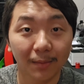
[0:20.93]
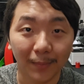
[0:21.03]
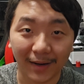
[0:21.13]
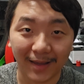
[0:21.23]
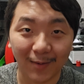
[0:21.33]

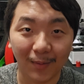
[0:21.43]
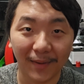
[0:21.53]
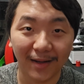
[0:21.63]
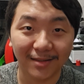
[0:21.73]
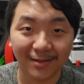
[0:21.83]
my K1
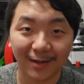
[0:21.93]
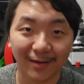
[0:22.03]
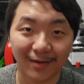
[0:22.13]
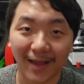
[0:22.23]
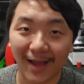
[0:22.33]
Max
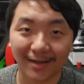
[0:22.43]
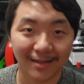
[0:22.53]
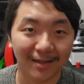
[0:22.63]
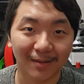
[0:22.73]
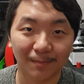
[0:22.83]
started
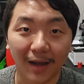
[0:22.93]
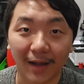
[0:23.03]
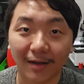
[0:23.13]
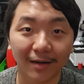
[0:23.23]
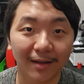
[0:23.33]
acting up.
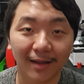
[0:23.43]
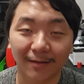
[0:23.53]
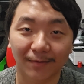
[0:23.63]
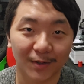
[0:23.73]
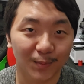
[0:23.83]
I couldn't get
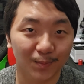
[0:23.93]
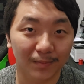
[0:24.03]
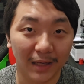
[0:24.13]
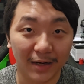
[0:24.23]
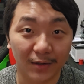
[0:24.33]
the first
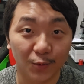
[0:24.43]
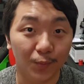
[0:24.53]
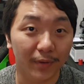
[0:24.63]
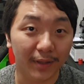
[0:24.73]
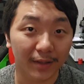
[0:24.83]
layer to
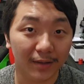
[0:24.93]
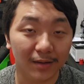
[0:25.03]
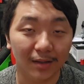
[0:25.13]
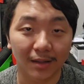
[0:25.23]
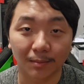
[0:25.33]
print at
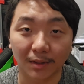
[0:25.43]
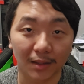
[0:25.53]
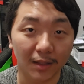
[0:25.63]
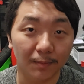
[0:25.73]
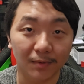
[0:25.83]
all. Um, it
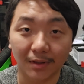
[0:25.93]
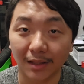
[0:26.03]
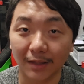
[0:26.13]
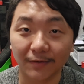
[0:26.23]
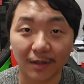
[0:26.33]
keeps
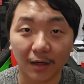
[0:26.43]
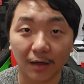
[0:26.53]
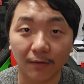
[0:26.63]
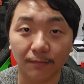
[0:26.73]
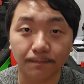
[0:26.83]
lifting
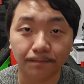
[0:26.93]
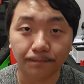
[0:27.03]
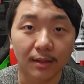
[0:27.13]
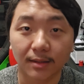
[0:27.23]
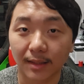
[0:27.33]
off.
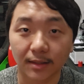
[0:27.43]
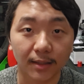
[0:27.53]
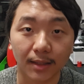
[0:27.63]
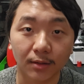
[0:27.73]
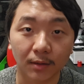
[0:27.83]
It's not
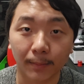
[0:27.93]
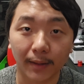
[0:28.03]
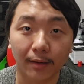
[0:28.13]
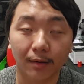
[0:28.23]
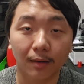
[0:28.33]
sticking to the
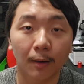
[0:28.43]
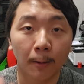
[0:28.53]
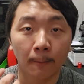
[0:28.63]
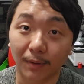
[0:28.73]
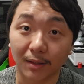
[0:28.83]
bed at all.
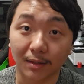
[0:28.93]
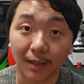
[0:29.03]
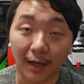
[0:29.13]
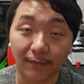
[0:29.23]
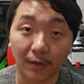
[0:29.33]
But
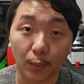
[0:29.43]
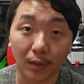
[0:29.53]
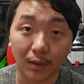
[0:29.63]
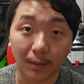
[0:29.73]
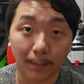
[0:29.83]
I found a
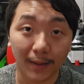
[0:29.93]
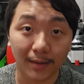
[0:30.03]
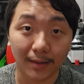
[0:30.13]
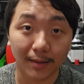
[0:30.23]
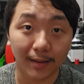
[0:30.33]
really good
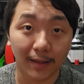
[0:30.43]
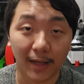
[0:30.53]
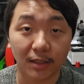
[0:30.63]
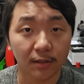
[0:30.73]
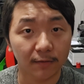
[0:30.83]
method that
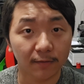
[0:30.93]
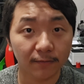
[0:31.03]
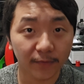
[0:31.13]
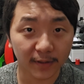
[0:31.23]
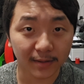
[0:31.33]
actually
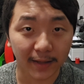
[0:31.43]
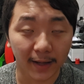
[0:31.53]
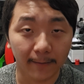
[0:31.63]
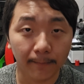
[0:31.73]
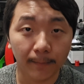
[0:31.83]
fixed
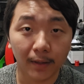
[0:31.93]
that.